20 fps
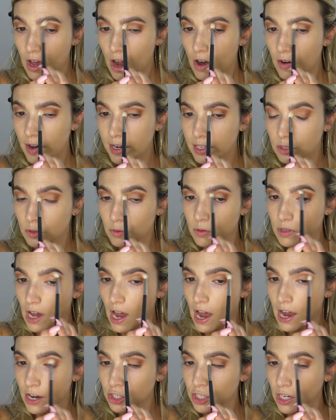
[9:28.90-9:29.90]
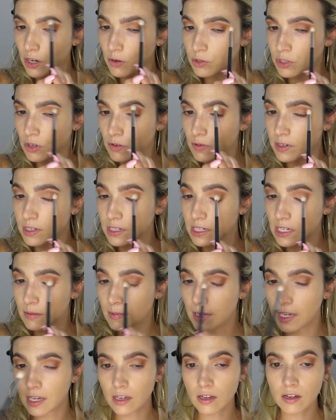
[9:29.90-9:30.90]
All right, so the eyeshadows are
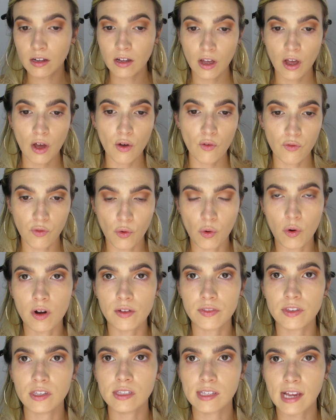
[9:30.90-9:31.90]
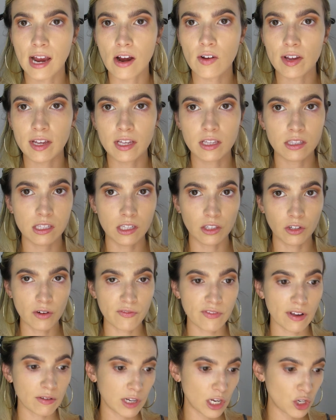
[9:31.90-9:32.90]
redeeming for the Scary Concealer
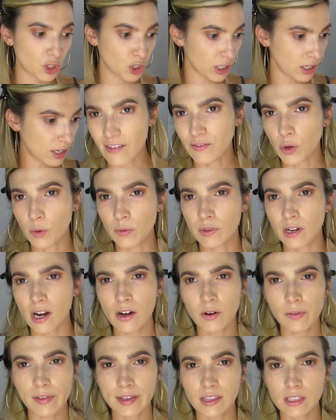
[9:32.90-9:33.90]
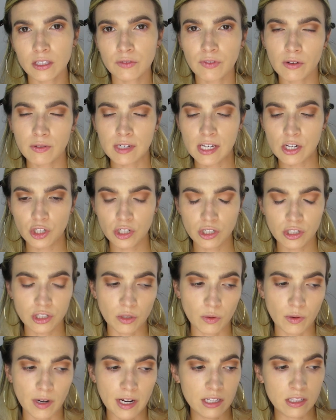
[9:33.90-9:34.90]
and Foundation. I've known that I don't like this foundation,
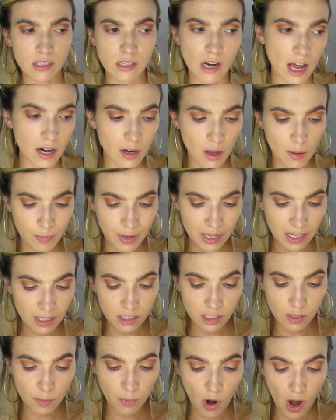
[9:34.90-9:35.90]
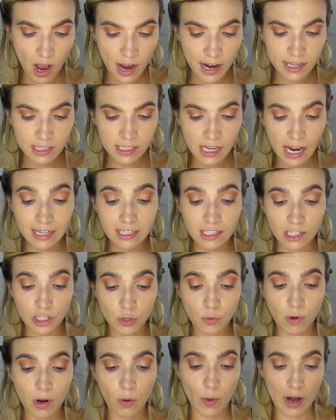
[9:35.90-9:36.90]
so it's not a big surprise. I did
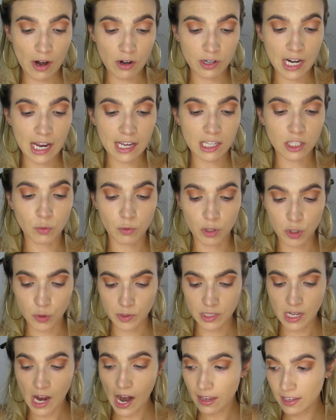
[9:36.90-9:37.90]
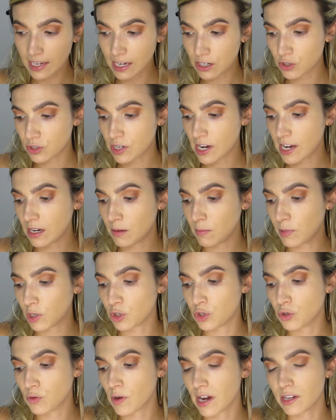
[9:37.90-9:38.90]
do a wear test, which was highly entertaining
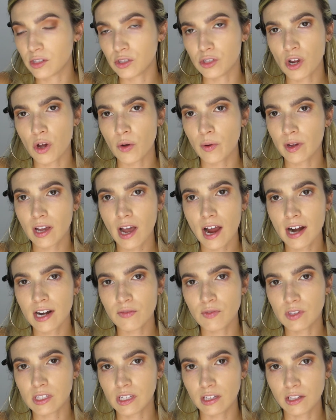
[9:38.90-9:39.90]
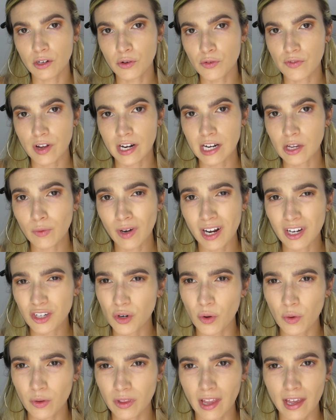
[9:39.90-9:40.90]
because you guys know it kind of is a little funny when I
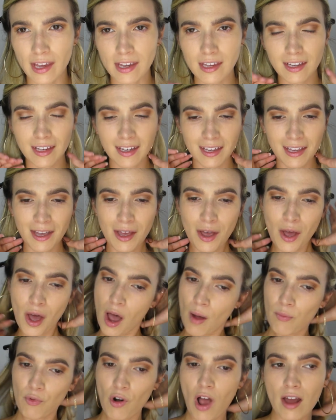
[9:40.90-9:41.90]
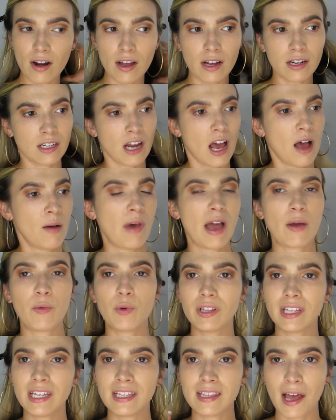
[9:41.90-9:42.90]
don't like a product. Um, I
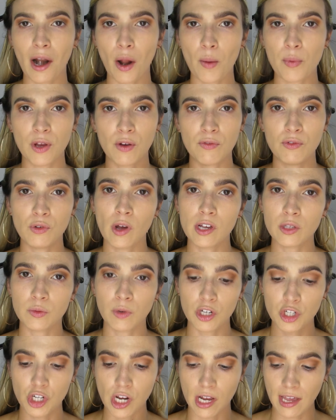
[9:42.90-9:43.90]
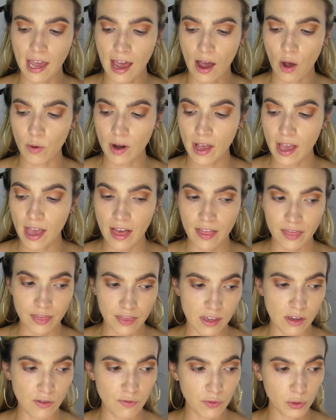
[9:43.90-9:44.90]
will link that up here if you guys want to check out
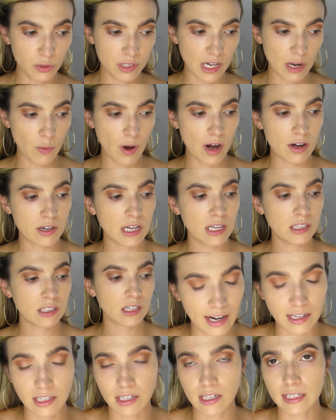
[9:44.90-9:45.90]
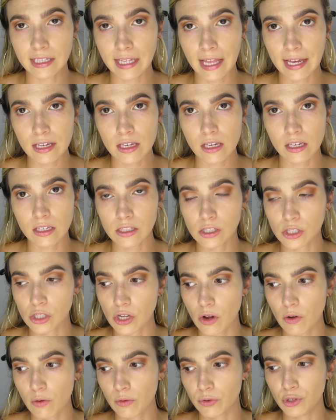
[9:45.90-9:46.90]
the full day wear test. I didn't like it,
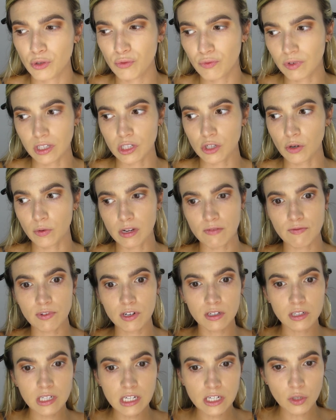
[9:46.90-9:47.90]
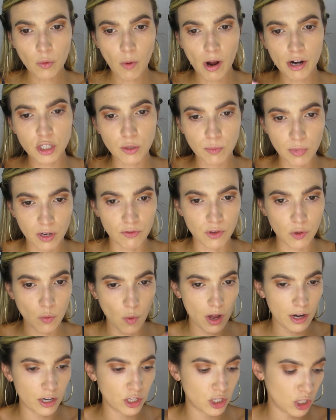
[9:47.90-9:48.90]
so you really don't even need to watch it, but if you
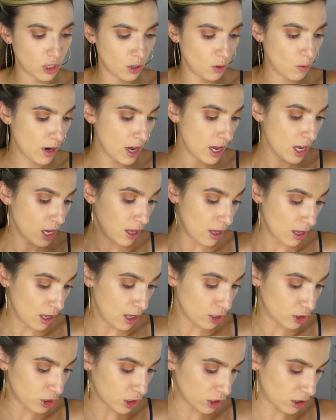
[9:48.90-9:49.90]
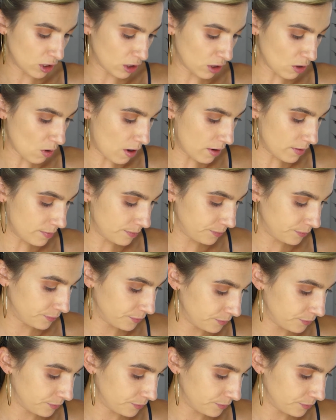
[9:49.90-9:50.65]
wanted to, just a thought.